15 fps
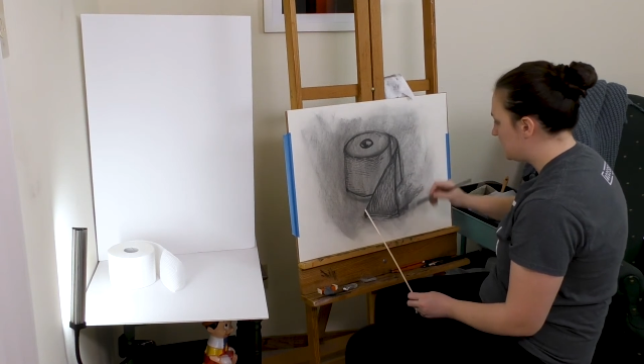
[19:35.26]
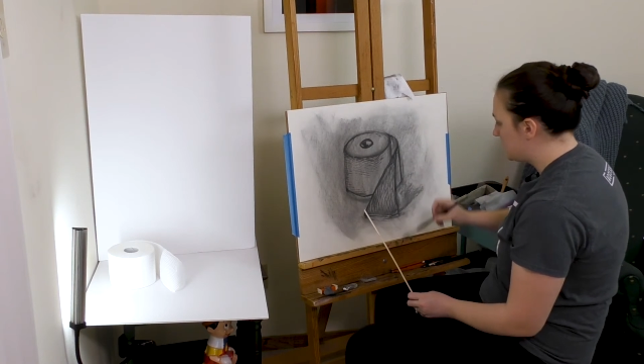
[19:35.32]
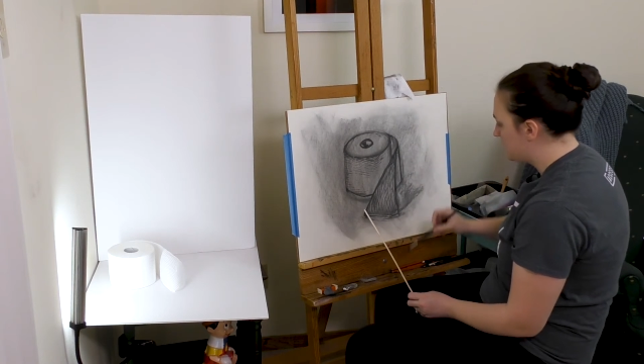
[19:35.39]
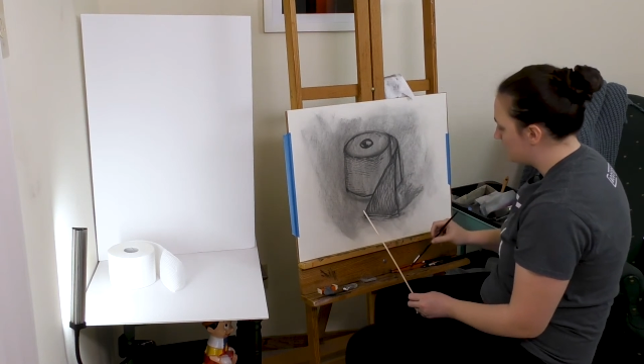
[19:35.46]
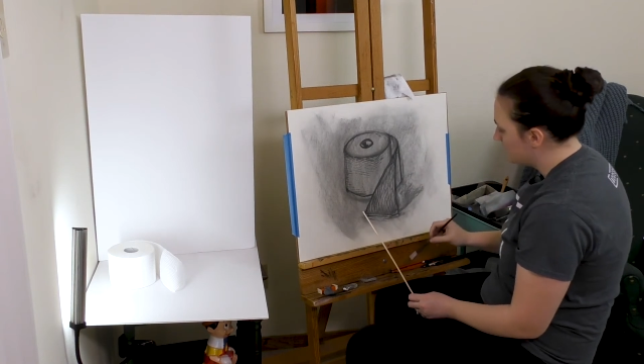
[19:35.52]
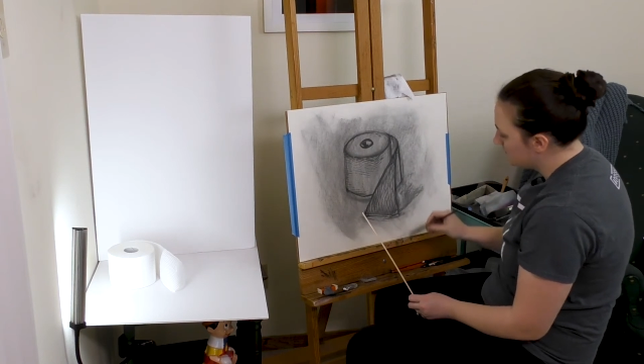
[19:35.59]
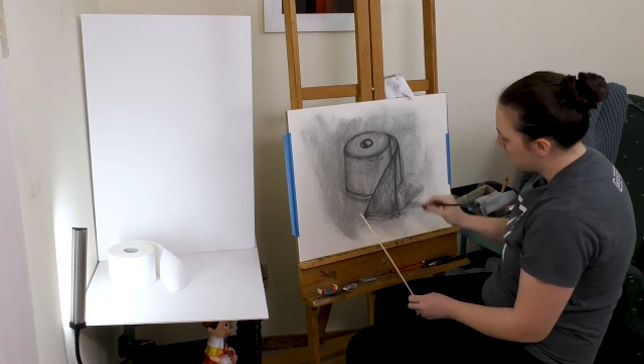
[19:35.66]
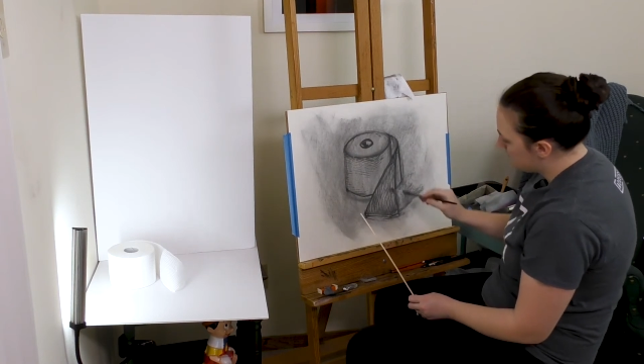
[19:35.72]

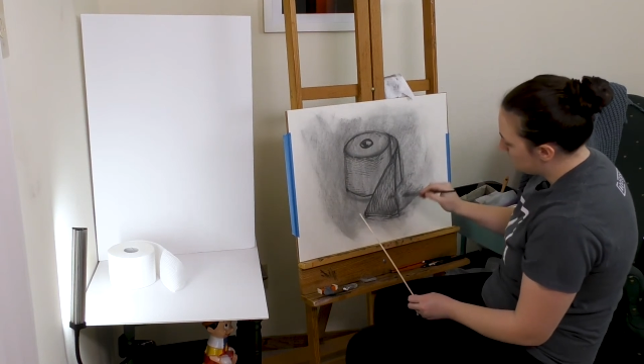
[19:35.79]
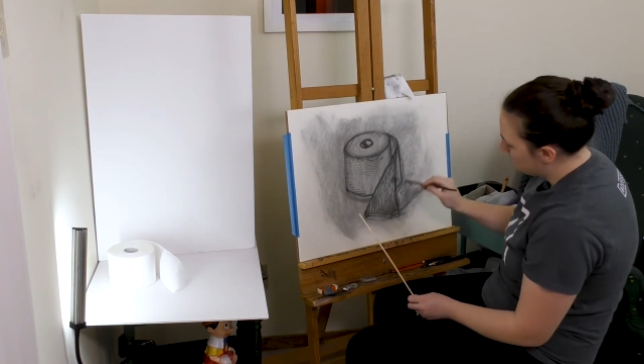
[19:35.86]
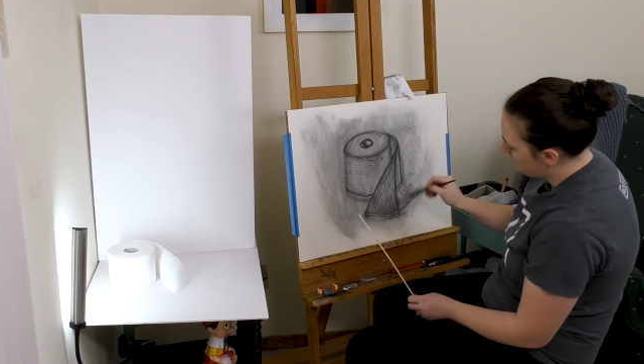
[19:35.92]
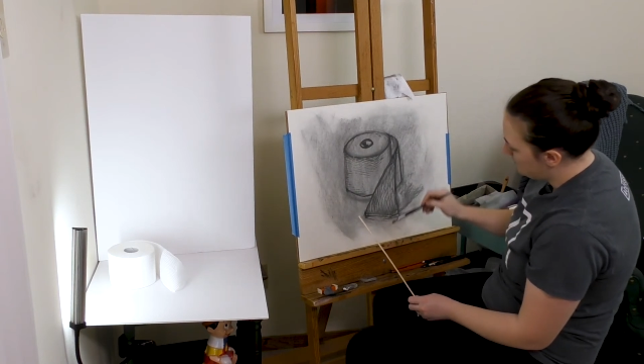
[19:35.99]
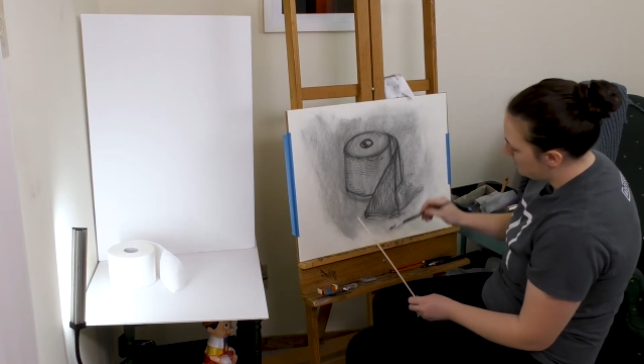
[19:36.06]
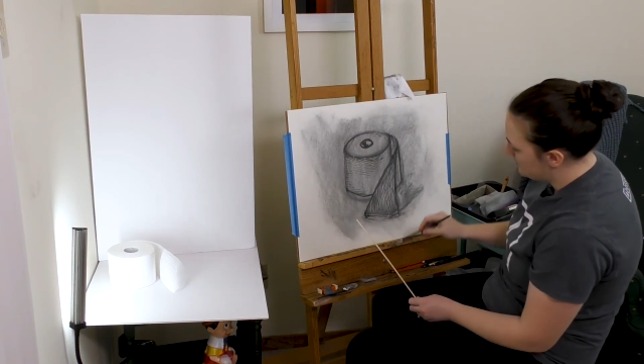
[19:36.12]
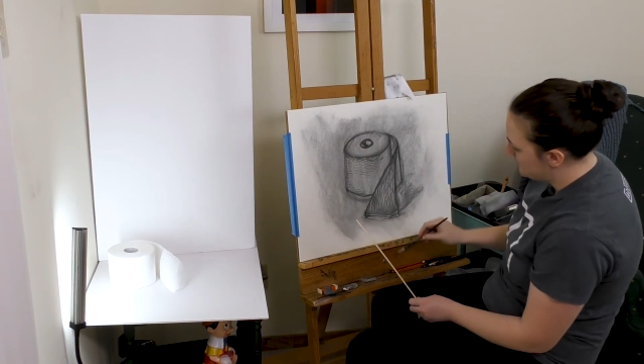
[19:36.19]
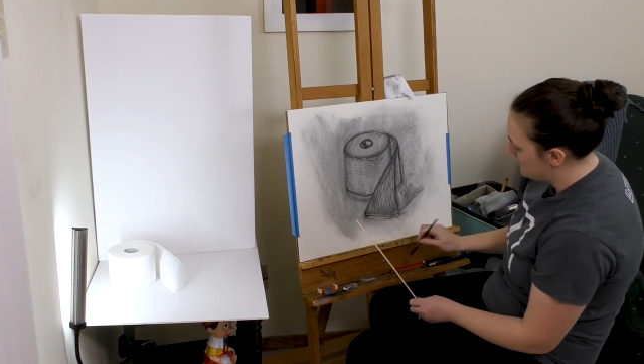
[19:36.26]
see,
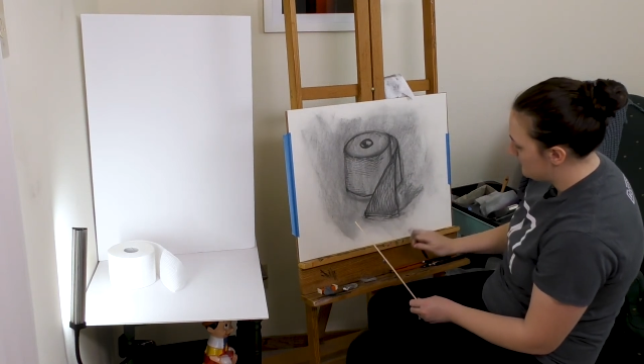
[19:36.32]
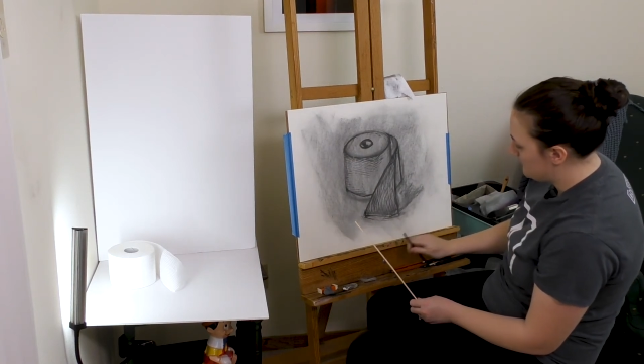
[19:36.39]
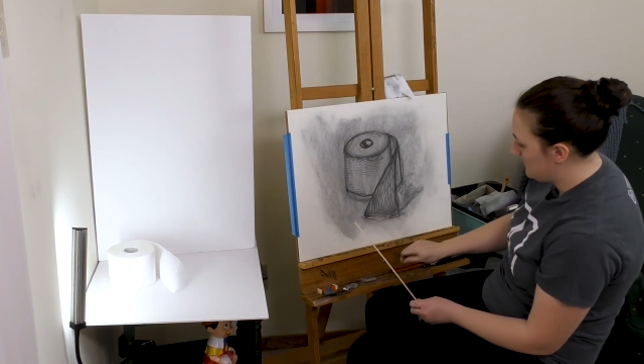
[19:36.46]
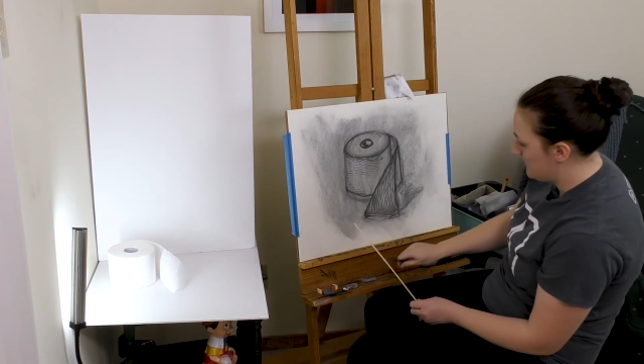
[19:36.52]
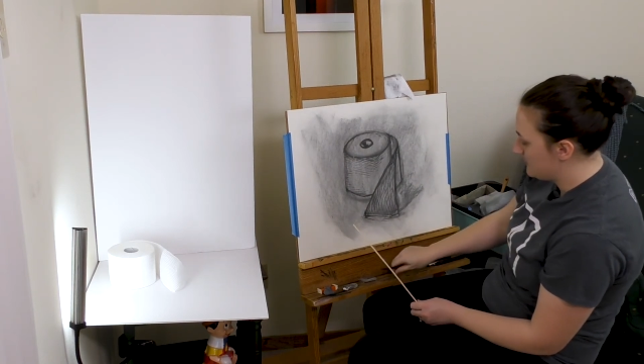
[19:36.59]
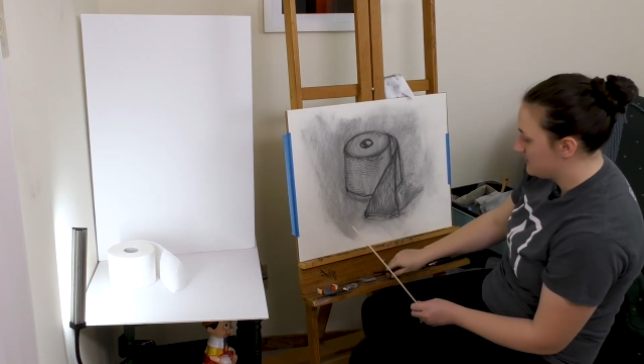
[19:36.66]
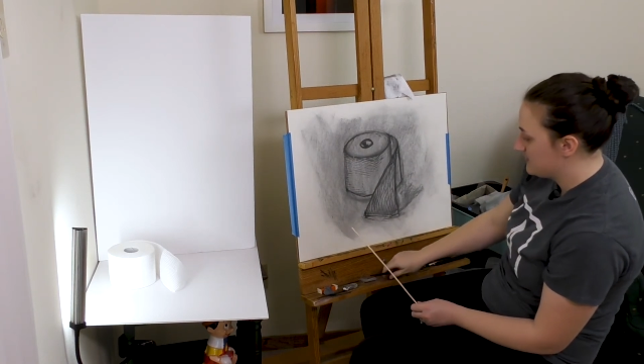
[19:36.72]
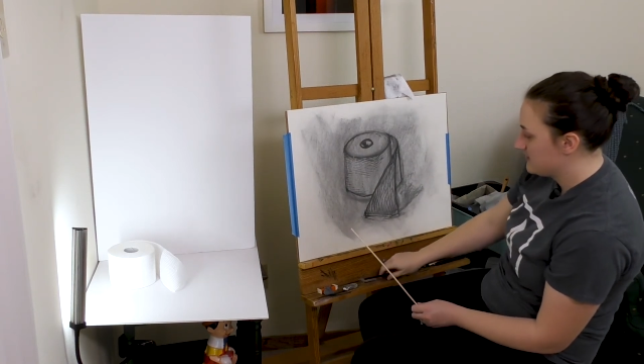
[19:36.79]
drawing all these little
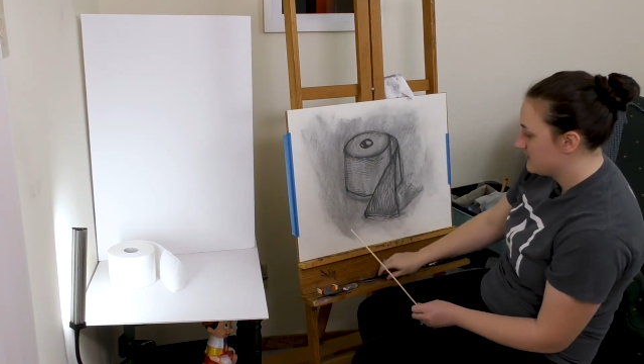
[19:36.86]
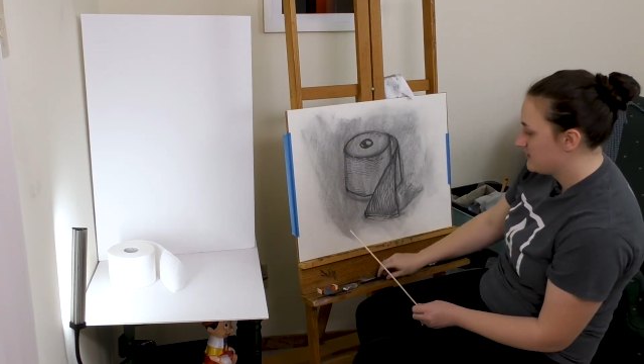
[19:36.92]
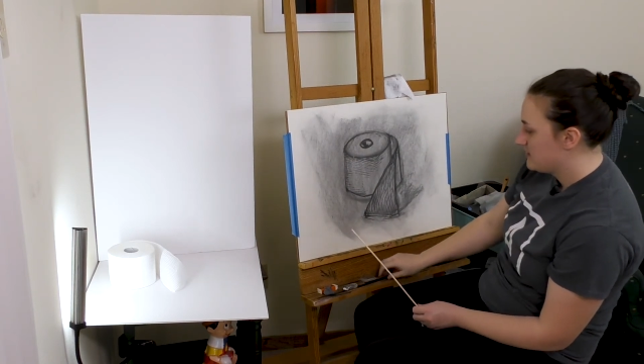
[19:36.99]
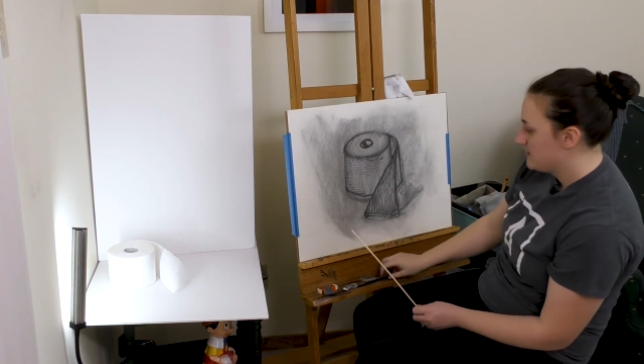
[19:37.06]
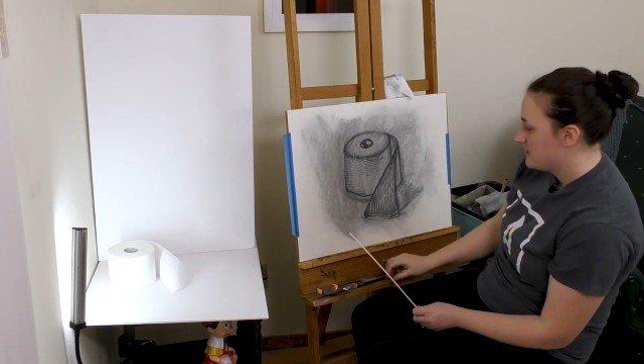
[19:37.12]
lines.